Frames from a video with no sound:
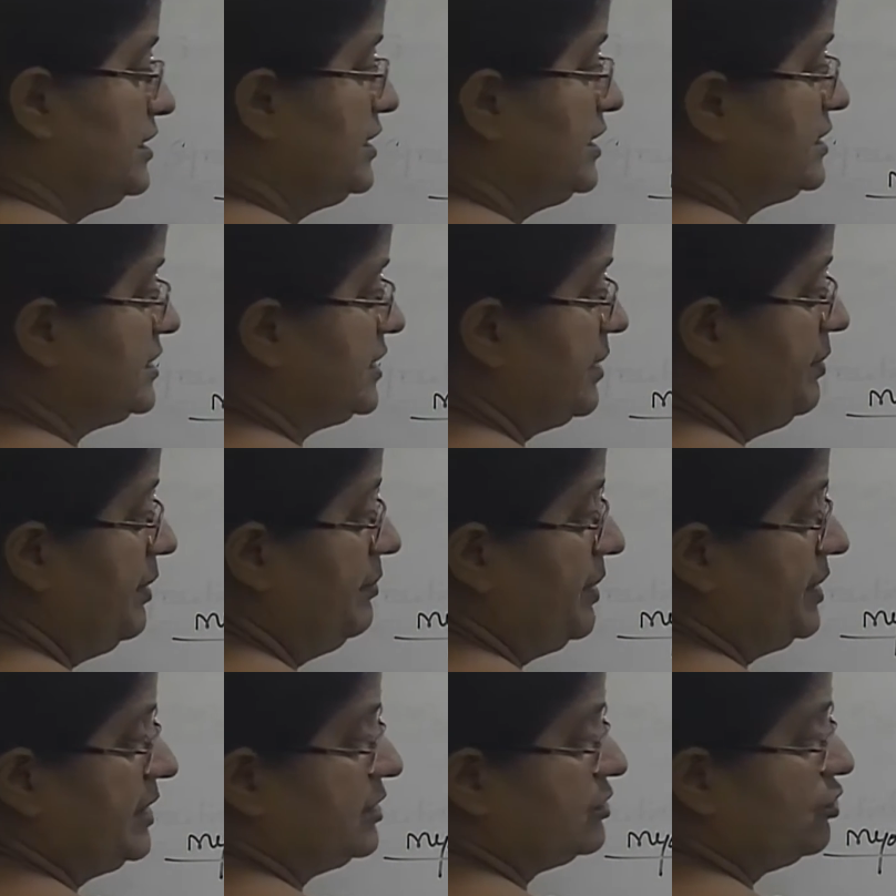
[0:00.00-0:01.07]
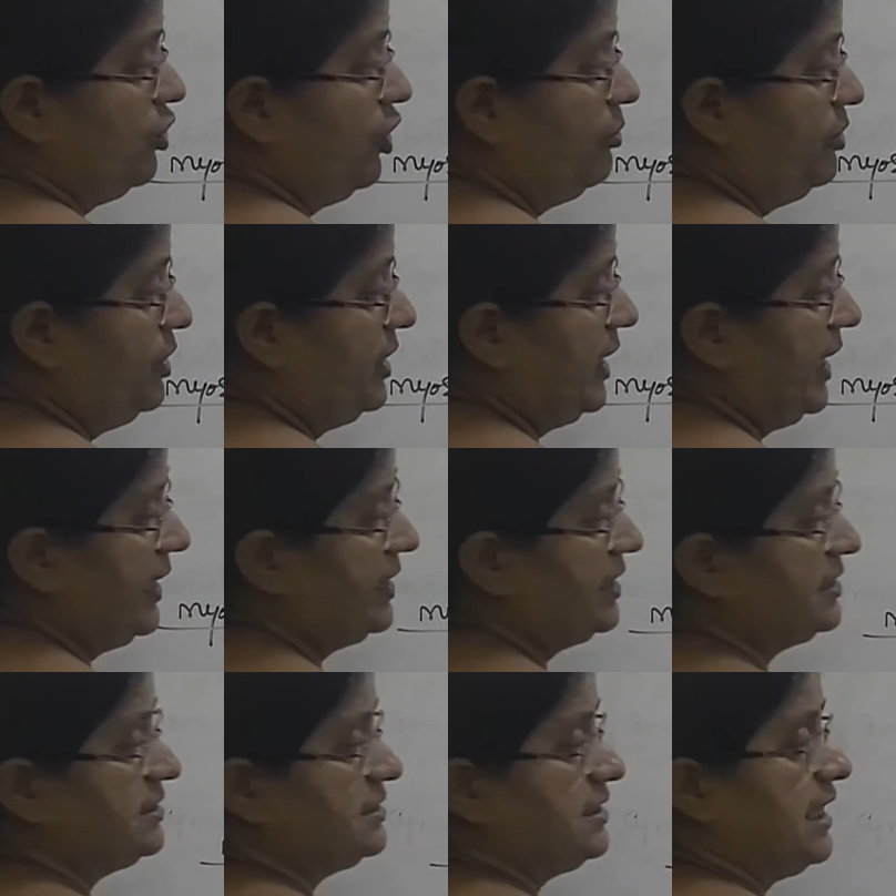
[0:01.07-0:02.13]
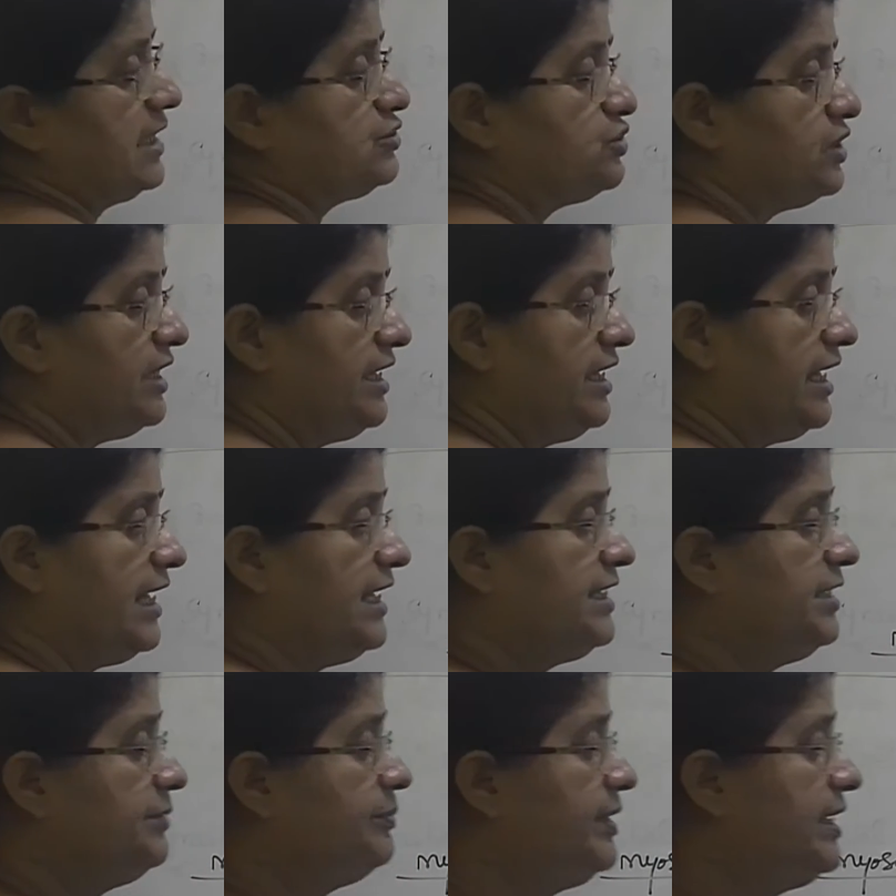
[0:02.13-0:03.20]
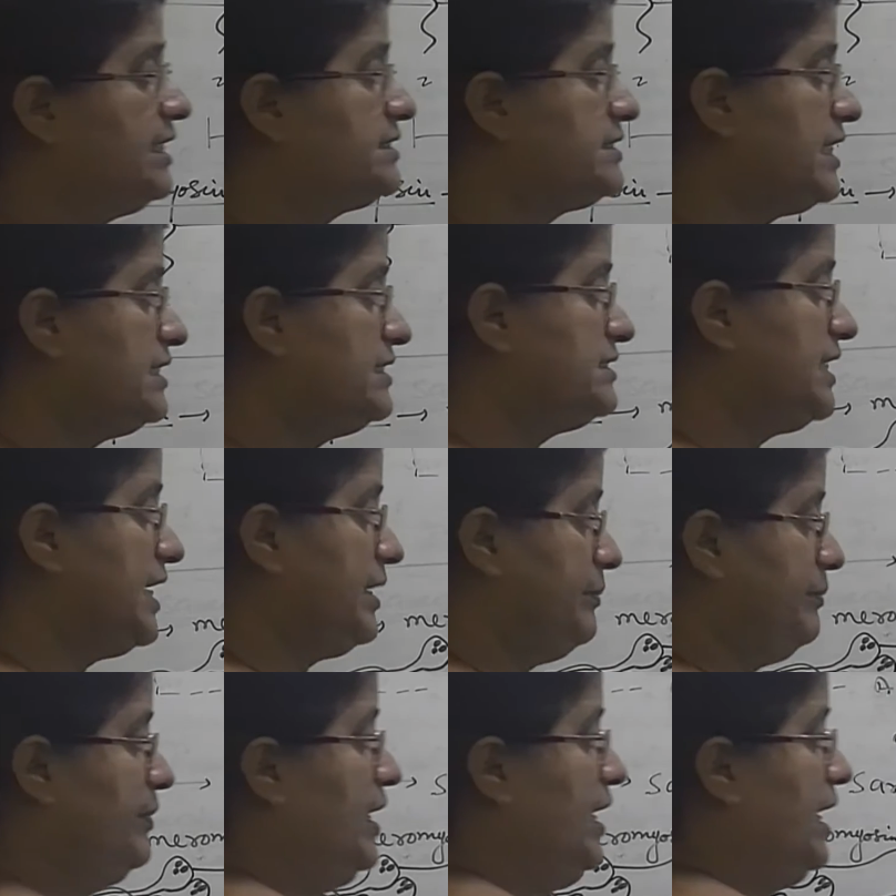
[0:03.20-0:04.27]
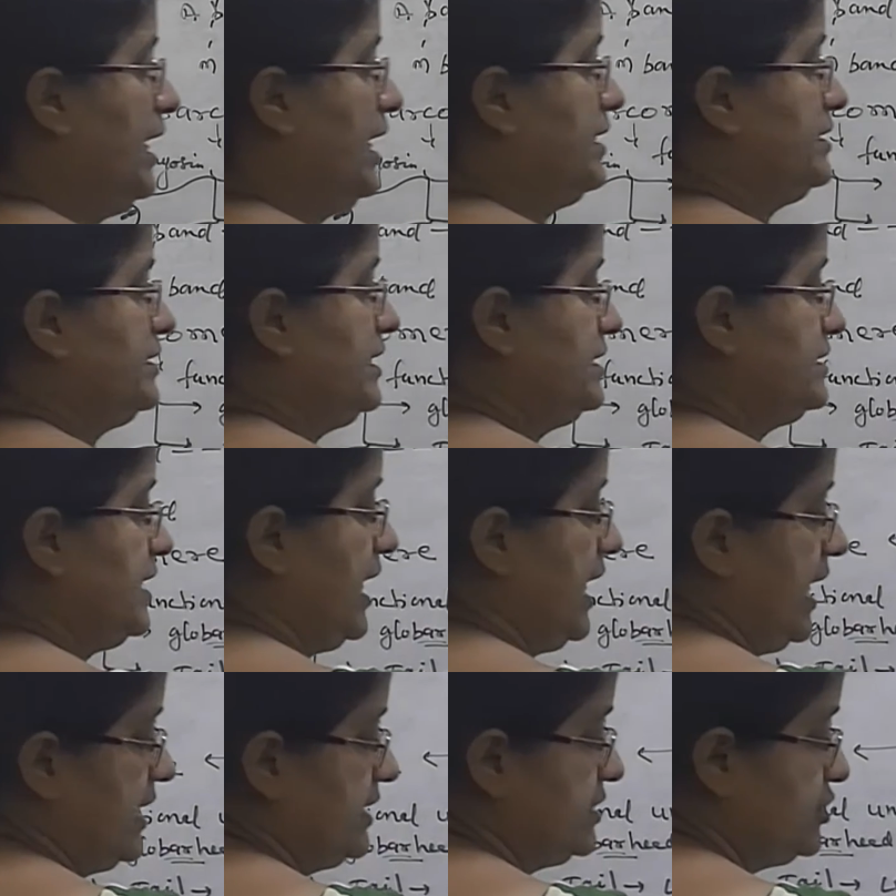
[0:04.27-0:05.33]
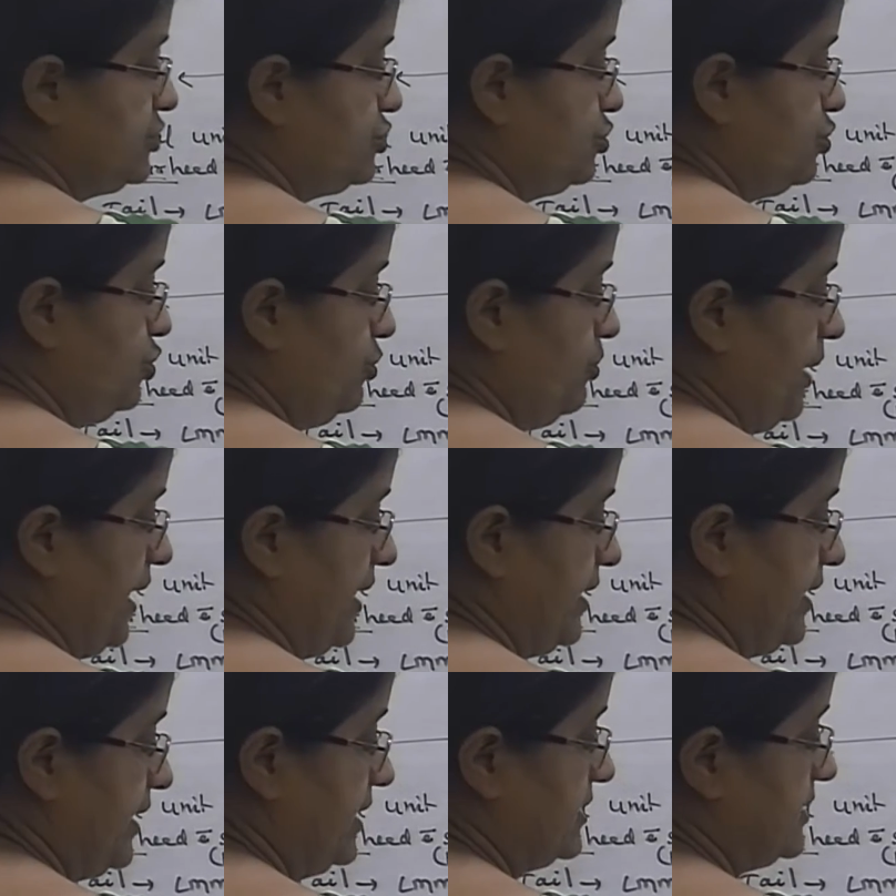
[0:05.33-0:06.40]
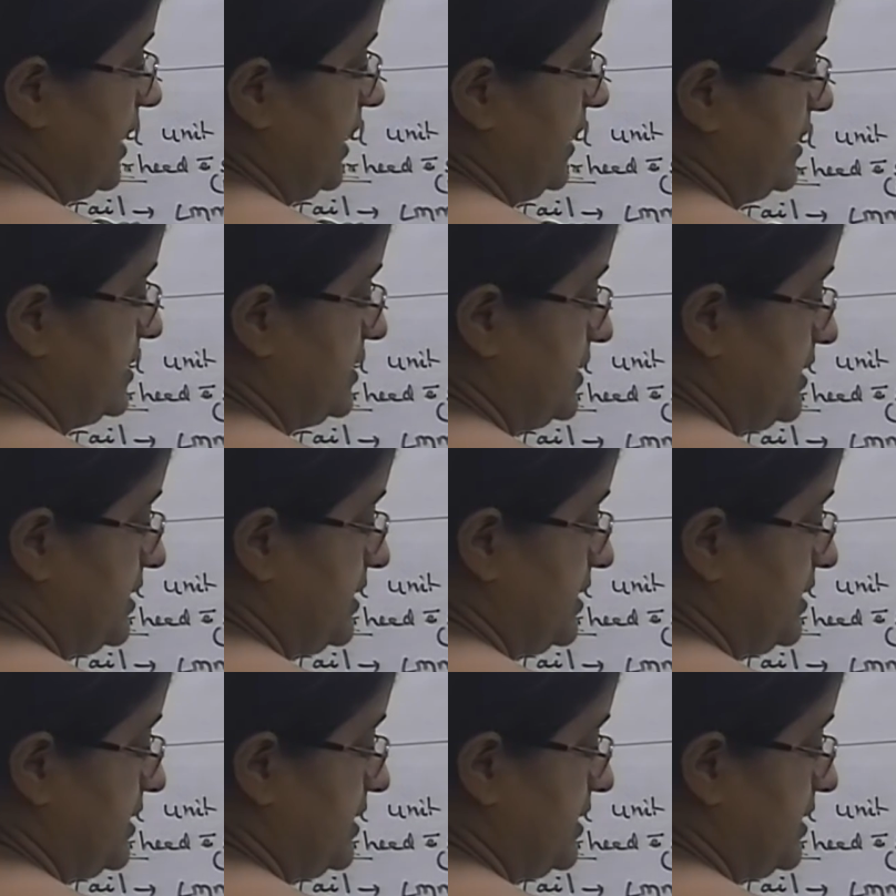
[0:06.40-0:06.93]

This, remember, this globular head is actually ATPase enzyme, and this has two binding sites.